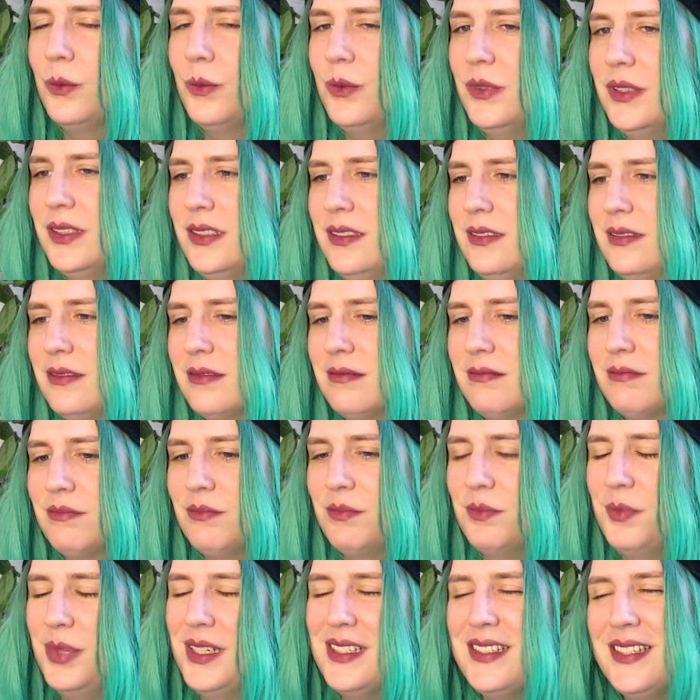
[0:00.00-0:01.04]
Well,
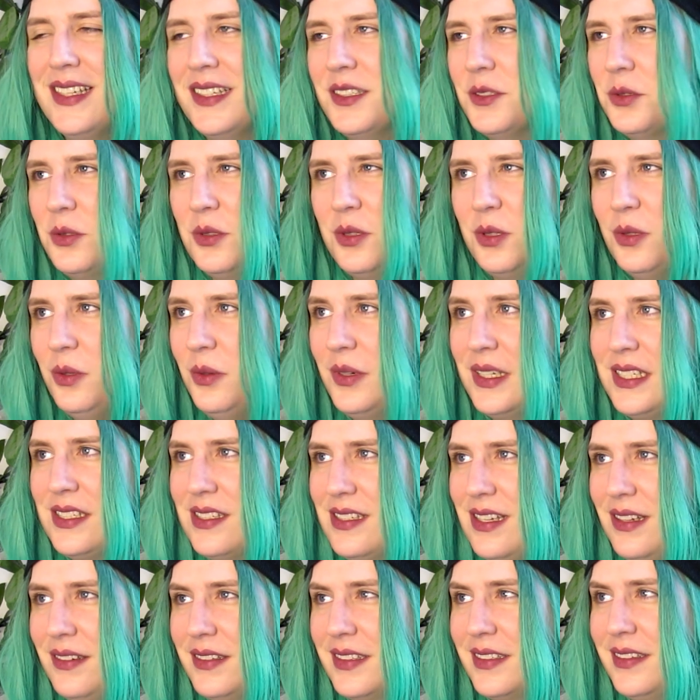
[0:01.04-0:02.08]
bisexual always
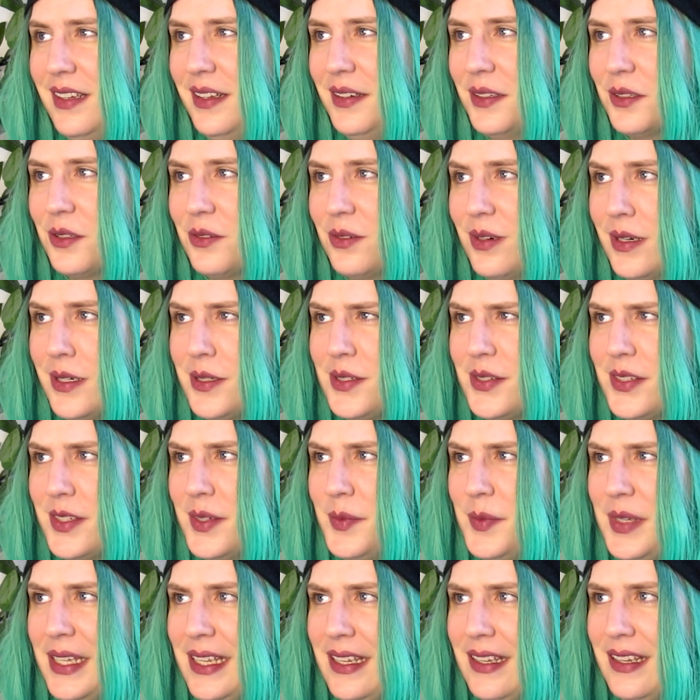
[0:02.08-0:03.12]
sounded kind of gross to
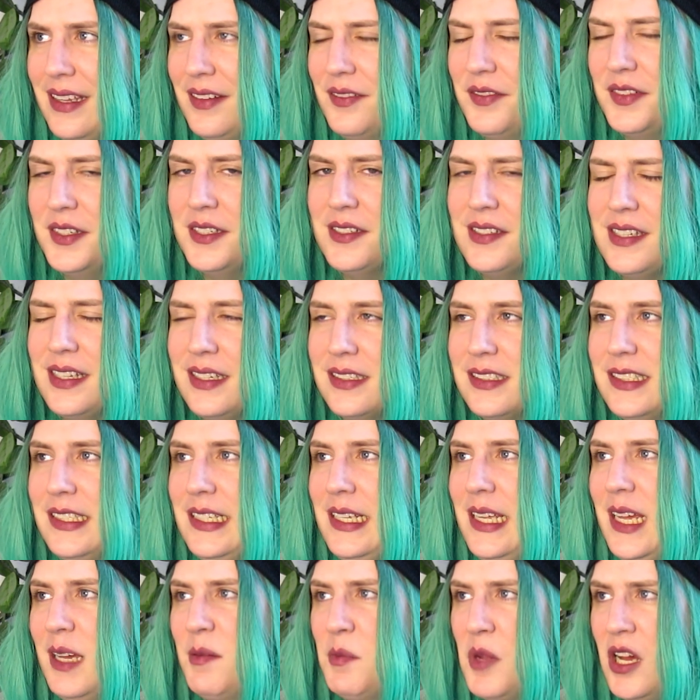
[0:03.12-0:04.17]
me. It feels like
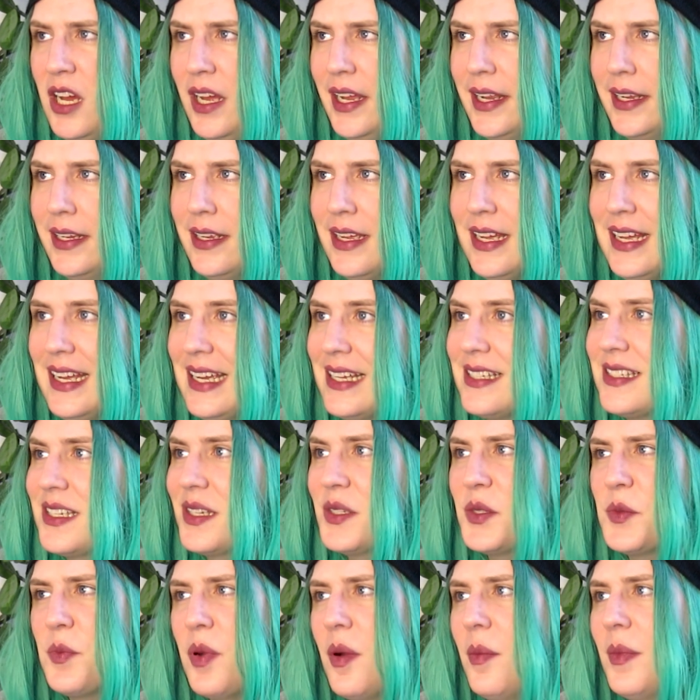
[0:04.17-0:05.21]
T M I. It
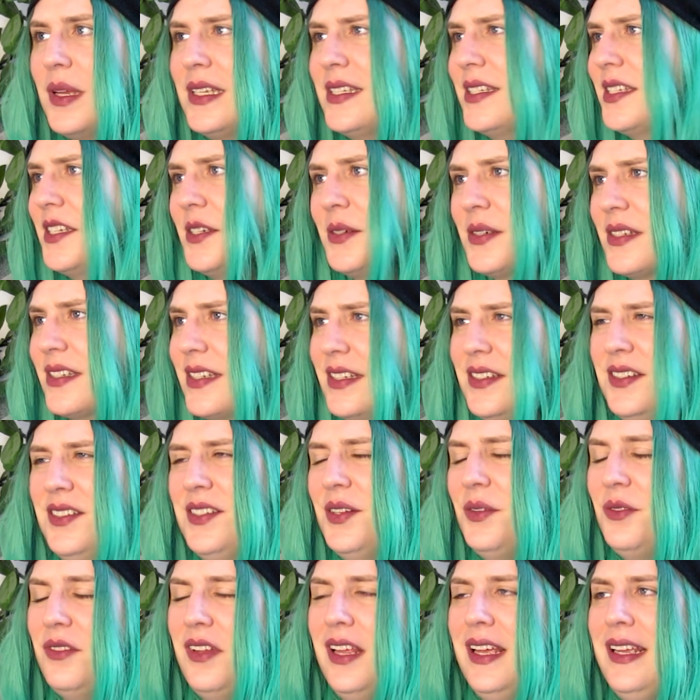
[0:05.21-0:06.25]
sounds promiscuous, I just
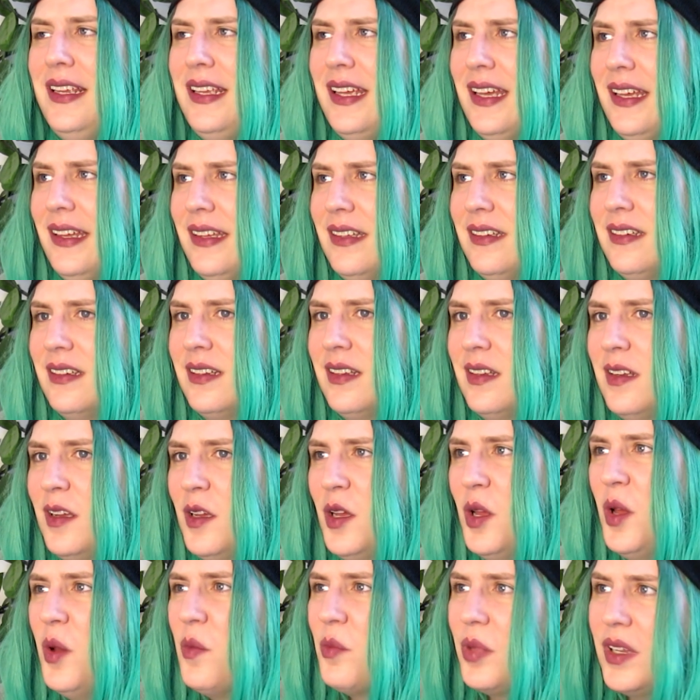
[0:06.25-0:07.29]
don't like it.
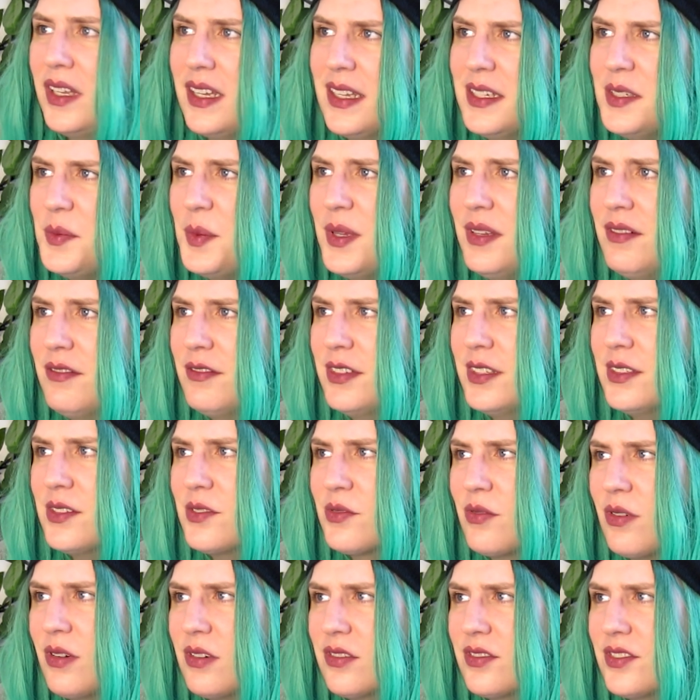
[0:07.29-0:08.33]
But lesbian feels
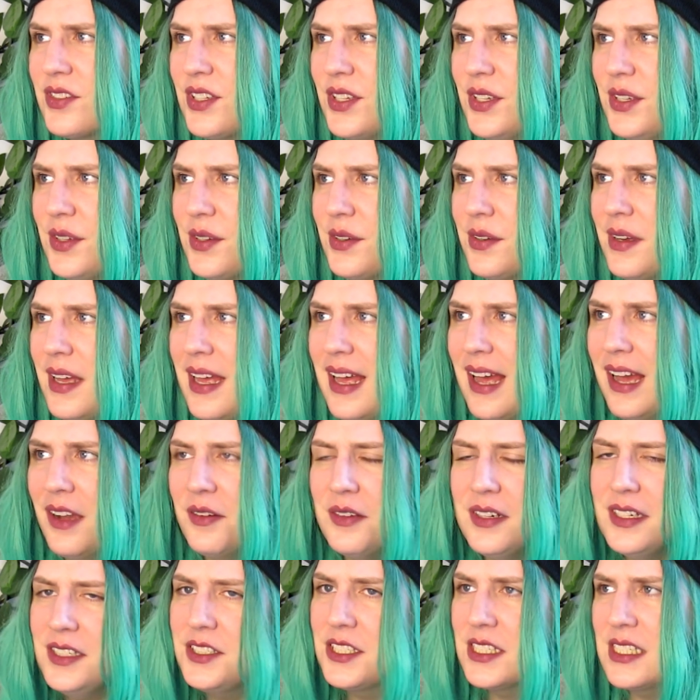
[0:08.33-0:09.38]
wrong too. How
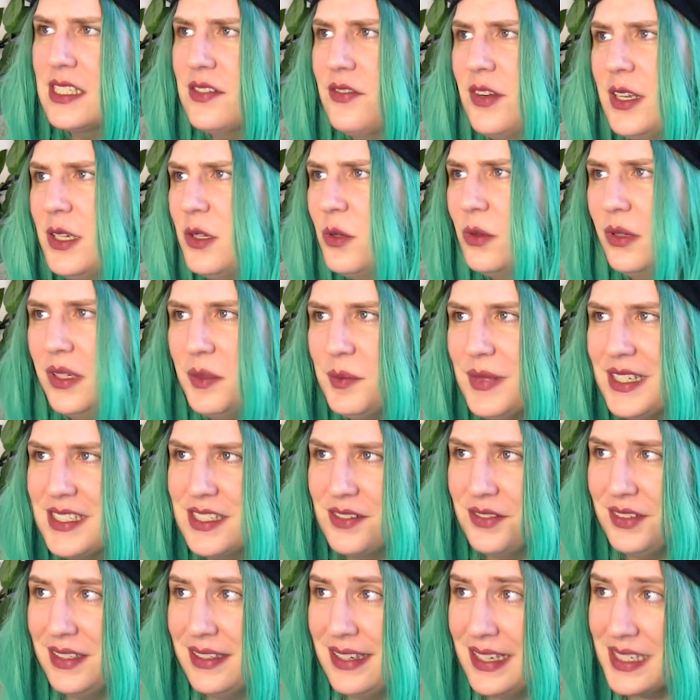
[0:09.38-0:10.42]
can I justify calling
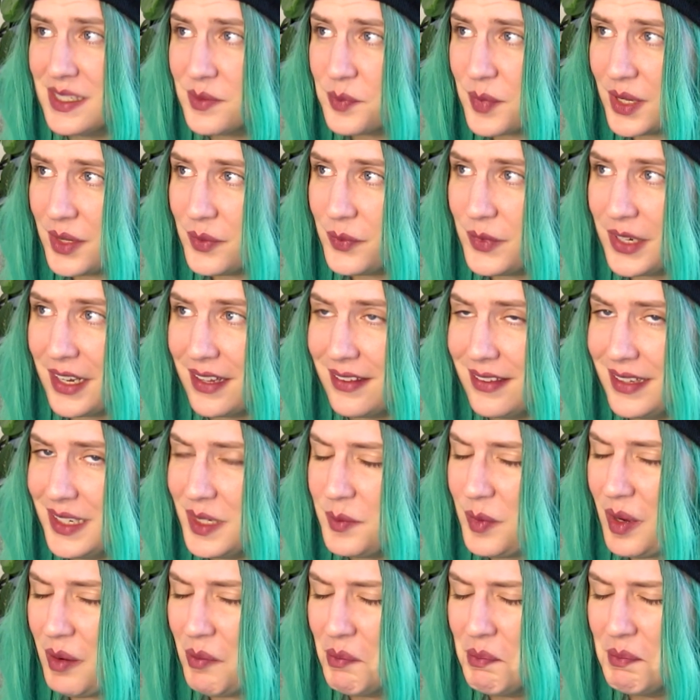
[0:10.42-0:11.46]
myself a lesbian when I think
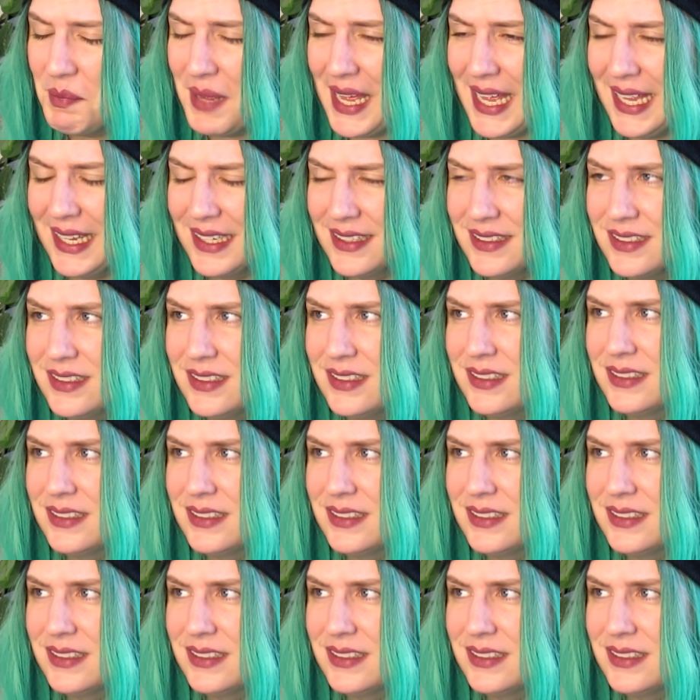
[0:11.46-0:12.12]
about men?